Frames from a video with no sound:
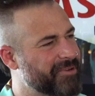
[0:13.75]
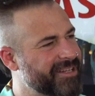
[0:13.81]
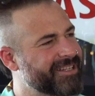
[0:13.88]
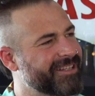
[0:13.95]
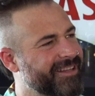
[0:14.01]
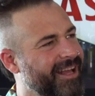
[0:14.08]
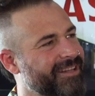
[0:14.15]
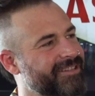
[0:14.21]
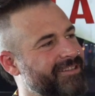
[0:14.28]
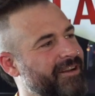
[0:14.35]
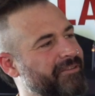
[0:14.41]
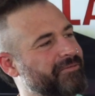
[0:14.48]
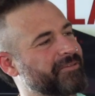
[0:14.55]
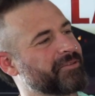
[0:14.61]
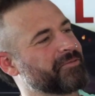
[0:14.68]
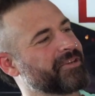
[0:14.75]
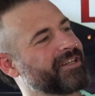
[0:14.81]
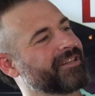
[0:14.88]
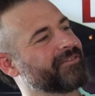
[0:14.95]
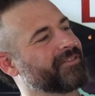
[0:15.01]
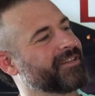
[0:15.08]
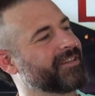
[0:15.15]
did that start for? When
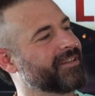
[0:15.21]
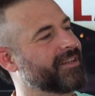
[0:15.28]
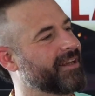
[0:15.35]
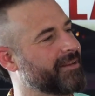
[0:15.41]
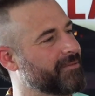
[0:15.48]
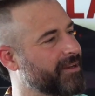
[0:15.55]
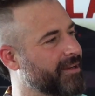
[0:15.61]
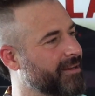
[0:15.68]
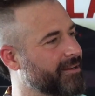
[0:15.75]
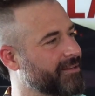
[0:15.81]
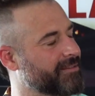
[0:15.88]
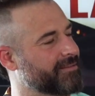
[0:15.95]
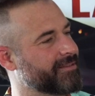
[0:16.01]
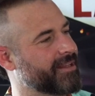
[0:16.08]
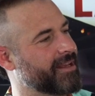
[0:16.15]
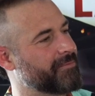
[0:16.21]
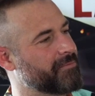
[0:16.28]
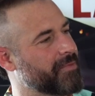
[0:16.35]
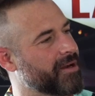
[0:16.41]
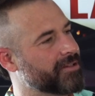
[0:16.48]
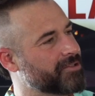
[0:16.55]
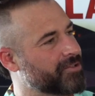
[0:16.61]
did that that
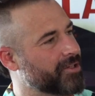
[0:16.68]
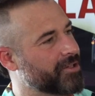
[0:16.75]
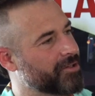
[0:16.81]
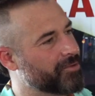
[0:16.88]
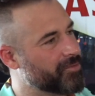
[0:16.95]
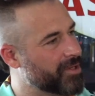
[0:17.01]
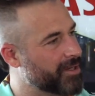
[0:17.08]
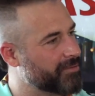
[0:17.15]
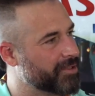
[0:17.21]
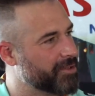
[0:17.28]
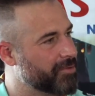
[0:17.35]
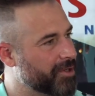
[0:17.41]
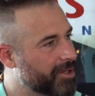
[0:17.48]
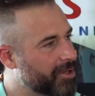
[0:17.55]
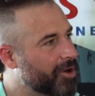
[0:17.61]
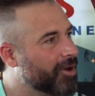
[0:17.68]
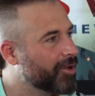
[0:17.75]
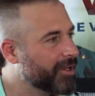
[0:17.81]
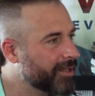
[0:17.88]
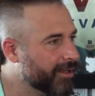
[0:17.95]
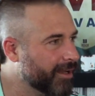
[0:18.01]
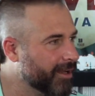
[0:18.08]
mantra or whatever you want to call
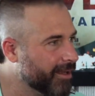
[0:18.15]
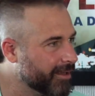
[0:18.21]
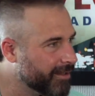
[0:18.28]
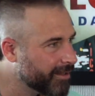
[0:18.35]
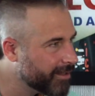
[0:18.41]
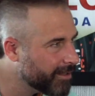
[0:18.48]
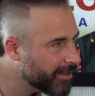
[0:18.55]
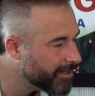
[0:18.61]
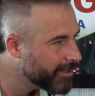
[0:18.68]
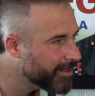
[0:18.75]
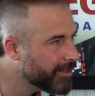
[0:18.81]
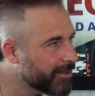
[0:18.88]
it? So